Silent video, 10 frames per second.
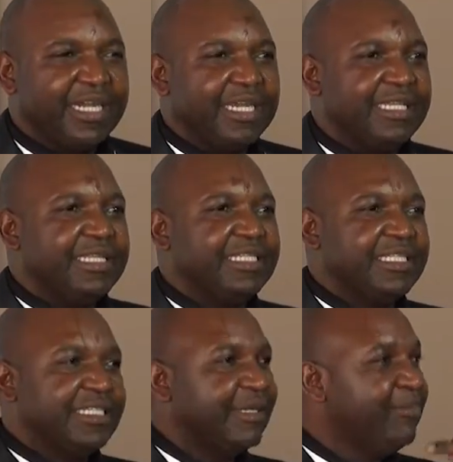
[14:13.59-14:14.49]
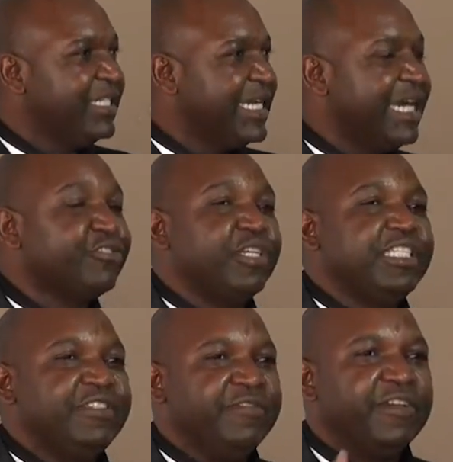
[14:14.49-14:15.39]
There is a template I actually
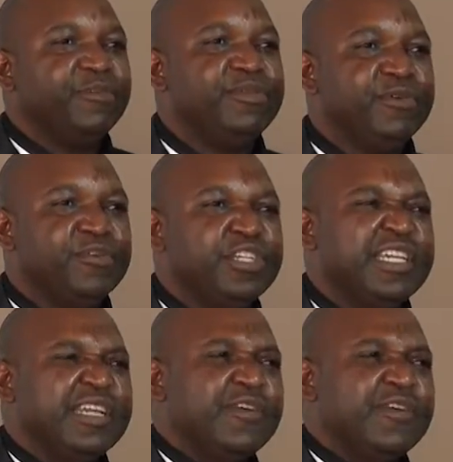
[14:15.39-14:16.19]
developed on